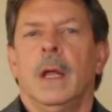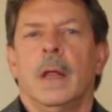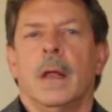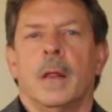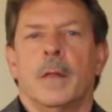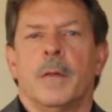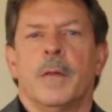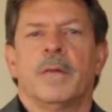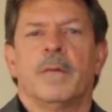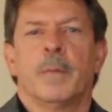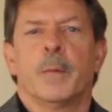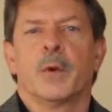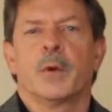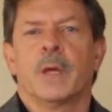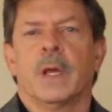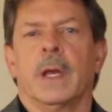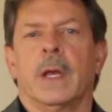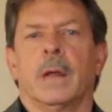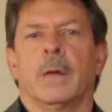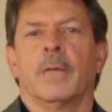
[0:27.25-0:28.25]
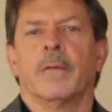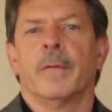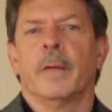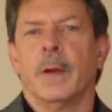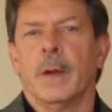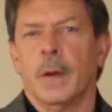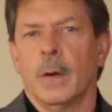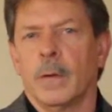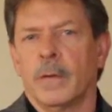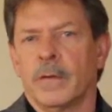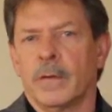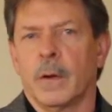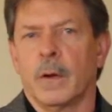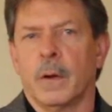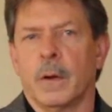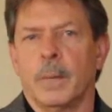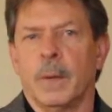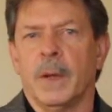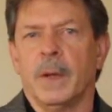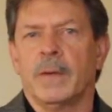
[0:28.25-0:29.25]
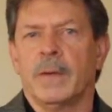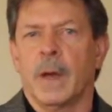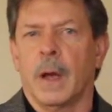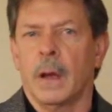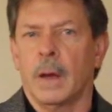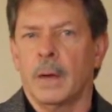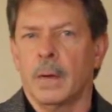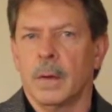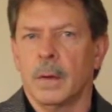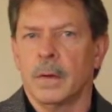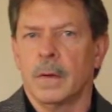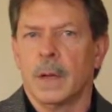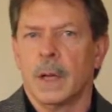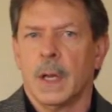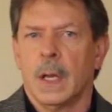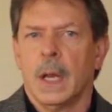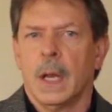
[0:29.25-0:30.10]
This particular video is going to be titled